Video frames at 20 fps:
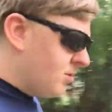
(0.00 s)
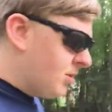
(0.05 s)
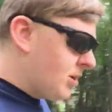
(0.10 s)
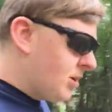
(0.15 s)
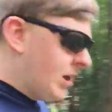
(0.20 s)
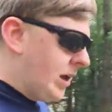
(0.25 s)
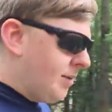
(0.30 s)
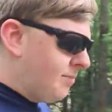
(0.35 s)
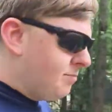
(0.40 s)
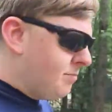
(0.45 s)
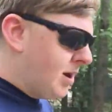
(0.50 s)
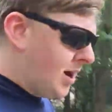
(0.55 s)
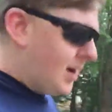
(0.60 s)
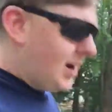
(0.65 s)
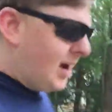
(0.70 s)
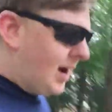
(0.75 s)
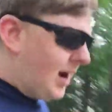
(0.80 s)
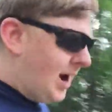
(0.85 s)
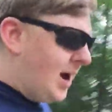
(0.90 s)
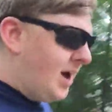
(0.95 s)
keep in mind,
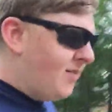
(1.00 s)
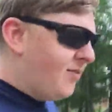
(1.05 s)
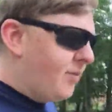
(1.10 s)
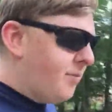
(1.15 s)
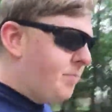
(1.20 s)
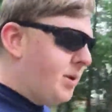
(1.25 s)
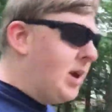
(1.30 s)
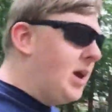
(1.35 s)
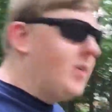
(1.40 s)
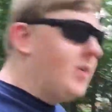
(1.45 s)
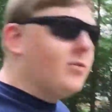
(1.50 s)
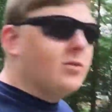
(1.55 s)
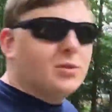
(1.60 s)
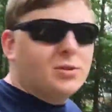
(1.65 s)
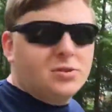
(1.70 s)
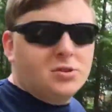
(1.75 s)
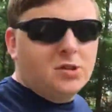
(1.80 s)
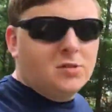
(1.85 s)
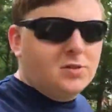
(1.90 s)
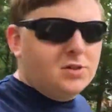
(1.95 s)
I haven't paid for the
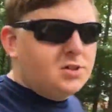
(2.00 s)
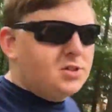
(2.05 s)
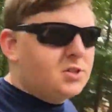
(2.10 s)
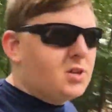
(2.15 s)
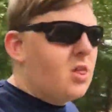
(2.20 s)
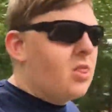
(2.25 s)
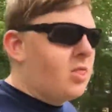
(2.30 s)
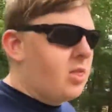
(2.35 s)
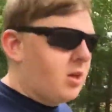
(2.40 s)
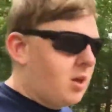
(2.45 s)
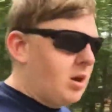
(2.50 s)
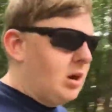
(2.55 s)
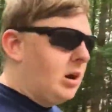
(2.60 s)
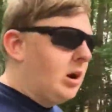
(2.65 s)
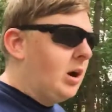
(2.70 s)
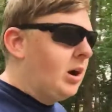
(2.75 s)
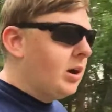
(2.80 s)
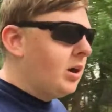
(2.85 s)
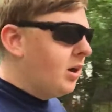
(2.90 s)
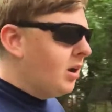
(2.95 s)
service, thank
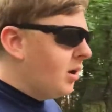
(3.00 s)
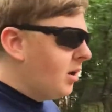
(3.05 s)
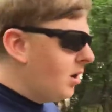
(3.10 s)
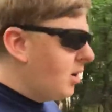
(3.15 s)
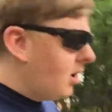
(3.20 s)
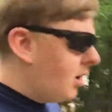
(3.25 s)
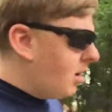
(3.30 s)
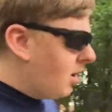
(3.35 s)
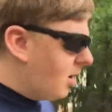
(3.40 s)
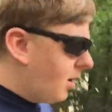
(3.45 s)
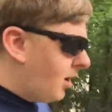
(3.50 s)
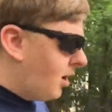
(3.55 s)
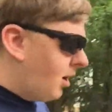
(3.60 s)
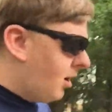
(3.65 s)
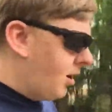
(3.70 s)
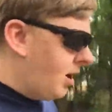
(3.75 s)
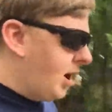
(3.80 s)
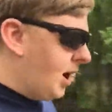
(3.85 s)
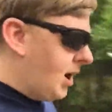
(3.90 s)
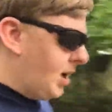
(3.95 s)
God. Uh,
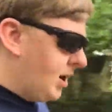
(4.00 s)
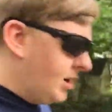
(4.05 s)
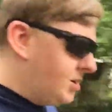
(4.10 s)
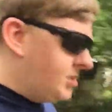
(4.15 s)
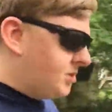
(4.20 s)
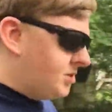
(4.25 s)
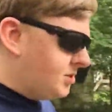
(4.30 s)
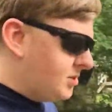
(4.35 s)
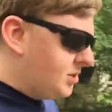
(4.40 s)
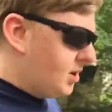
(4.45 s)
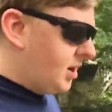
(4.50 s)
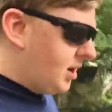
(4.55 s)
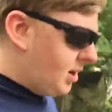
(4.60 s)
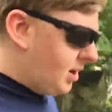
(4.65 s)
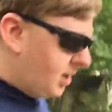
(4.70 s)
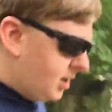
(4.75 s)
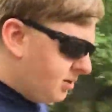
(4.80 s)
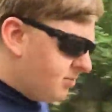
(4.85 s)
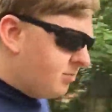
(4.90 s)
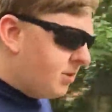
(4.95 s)
I
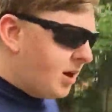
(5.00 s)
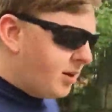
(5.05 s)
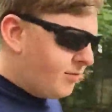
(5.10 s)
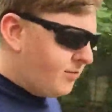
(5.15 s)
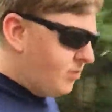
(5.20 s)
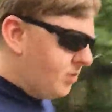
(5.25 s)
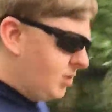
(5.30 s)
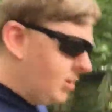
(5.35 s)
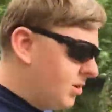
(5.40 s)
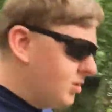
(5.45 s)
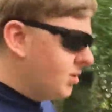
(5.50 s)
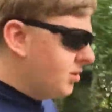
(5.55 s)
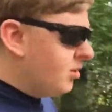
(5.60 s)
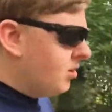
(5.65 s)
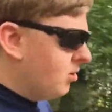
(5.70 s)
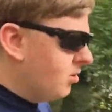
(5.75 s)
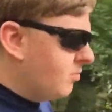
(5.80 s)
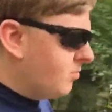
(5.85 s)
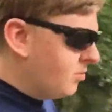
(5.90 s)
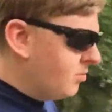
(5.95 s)
decided, thankfully, to
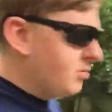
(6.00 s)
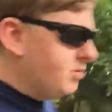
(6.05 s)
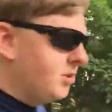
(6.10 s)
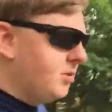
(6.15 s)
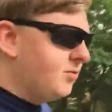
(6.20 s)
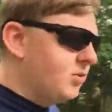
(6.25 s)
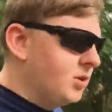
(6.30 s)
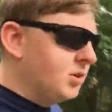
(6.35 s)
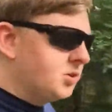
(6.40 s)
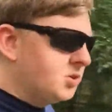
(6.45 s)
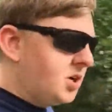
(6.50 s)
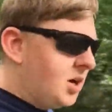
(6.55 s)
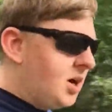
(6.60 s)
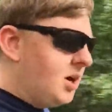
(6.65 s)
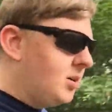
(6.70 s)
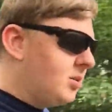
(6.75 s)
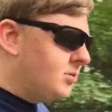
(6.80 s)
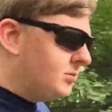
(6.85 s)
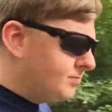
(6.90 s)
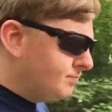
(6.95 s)
go for the free
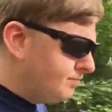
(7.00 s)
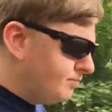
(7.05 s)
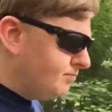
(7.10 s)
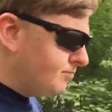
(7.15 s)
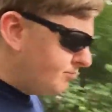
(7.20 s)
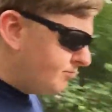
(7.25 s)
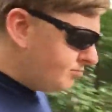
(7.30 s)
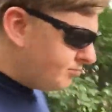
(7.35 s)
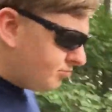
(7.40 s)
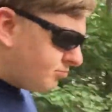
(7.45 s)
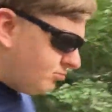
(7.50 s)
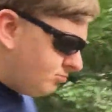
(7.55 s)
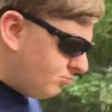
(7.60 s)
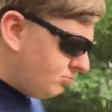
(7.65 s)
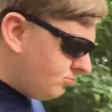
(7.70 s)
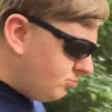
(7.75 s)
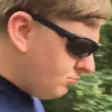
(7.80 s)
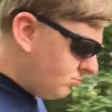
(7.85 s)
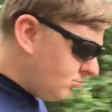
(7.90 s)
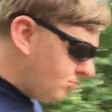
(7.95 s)
trial.
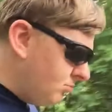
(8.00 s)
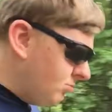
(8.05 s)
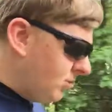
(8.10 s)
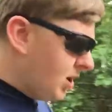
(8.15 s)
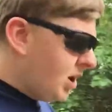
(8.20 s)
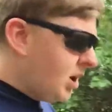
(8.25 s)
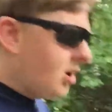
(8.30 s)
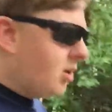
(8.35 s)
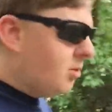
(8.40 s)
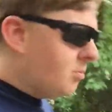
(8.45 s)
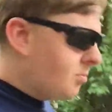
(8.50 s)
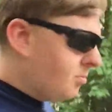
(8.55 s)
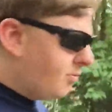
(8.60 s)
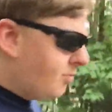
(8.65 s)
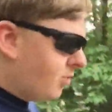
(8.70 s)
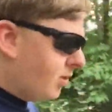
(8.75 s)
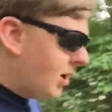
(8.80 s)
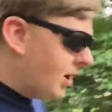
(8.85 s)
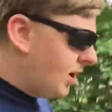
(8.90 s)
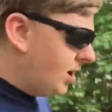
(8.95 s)
Now,
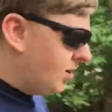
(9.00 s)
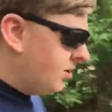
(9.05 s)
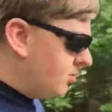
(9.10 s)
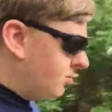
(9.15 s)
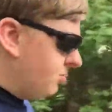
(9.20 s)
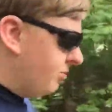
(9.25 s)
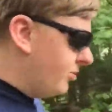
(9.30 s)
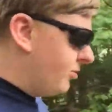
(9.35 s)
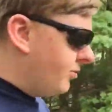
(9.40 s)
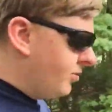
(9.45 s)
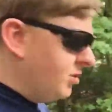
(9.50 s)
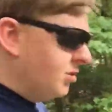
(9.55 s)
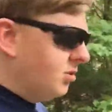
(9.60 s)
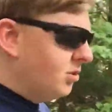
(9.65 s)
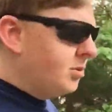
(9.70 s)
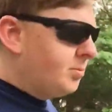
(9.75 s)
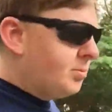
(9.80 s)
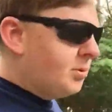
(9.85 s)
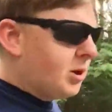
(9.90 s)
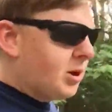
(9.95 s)
before I get into the review,
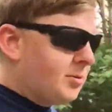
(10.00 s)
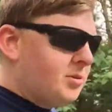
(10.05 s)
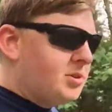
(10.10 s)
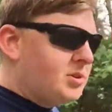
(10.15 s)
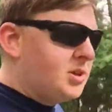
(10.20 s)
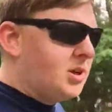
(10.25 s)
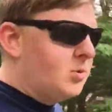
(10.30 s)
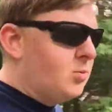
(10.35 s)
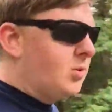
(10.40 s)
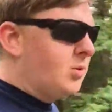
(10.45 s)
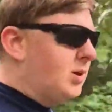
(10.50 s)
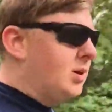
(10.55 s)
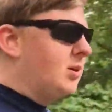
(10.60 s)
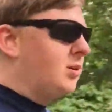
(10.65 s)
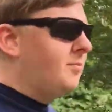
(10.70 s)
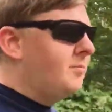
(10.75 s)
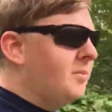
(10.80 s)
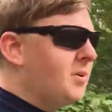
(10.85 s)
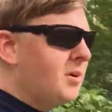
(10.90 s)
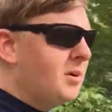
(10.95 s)
you're probably going to be saying,
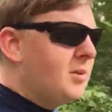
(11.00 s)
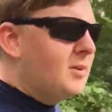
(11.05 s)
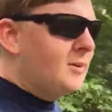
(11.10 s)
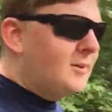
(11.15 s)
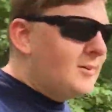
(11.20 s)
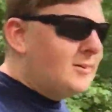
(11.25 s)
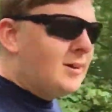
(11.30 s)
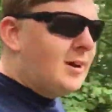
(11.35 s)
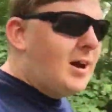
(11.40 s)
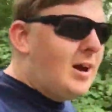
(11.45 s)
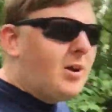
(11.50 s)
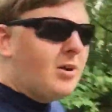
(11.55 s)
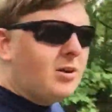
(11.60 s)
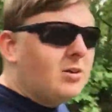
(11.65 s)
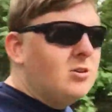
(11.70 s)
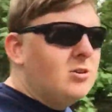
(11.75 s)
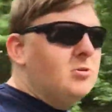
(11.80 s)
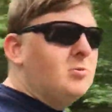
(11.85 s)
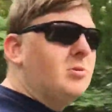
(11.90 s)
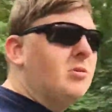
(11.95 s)
well, how
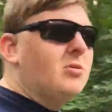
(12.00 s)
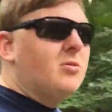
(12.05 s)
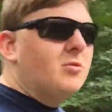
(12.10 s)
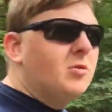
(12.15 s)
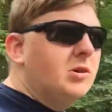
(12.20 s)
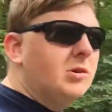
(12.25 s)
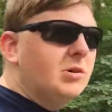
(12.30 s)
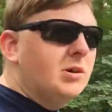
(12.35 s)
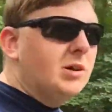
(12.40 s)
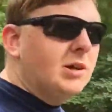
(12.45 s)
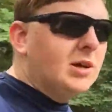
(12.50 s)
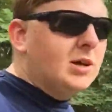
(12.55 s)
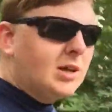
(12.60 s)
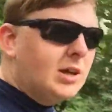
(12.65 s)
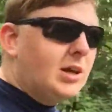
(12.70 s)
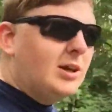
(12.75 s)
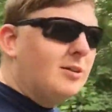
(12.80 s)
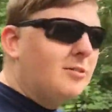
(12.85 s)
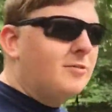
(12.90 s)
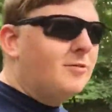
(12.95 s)
can you be reviewing it
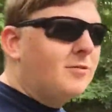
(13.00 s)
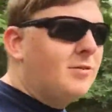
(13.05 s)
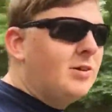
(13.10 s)
if,